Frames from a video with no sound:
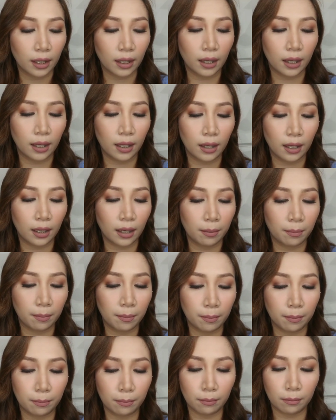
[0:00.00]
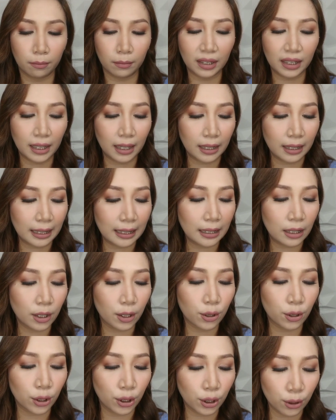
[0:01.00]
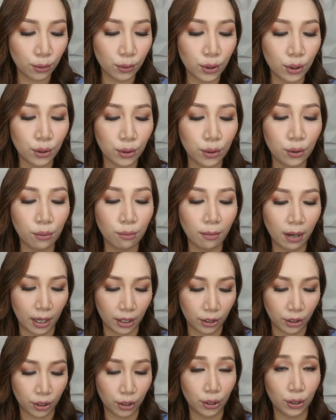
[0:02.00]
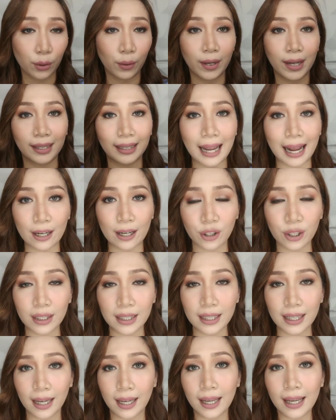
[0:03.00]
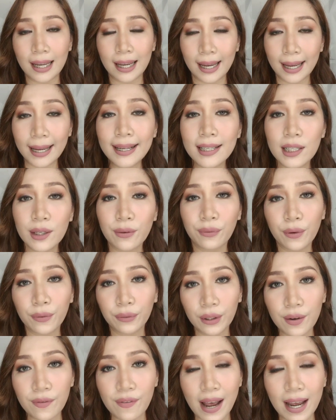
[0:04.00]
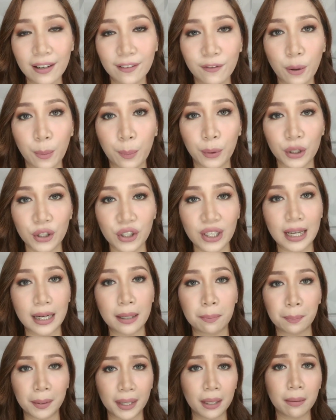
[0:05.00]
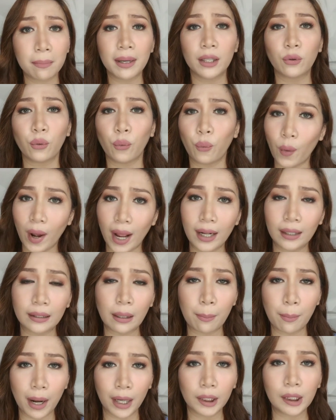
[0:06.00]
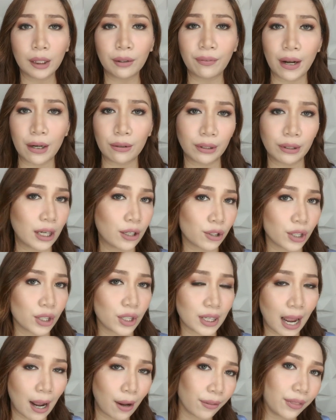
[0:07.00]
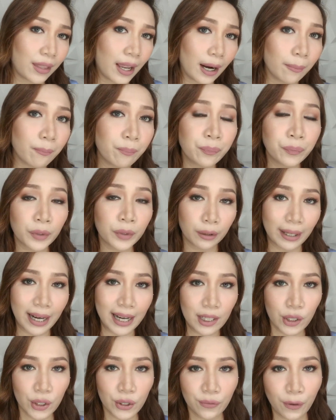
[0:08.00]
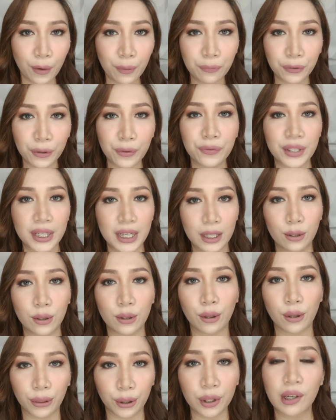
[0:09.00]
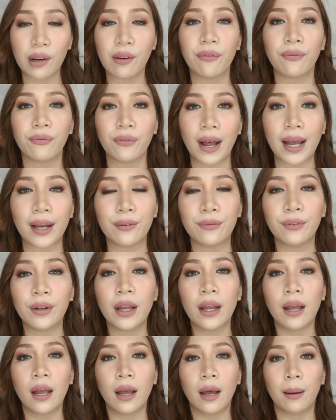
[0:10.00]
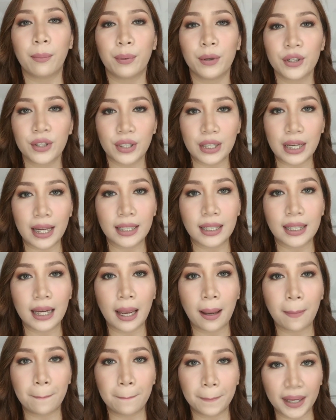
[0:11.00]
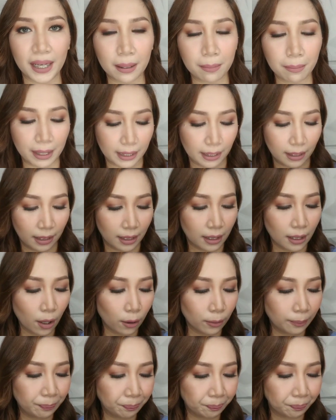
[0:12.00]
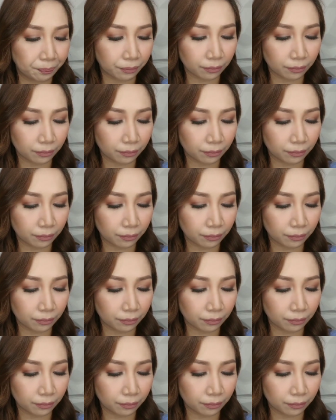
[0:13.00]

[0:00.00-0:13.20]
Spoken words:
the need to use too much. So it actually is 55% pigment, while the bottle foundations out there ranges from 15 to 35% pigment. So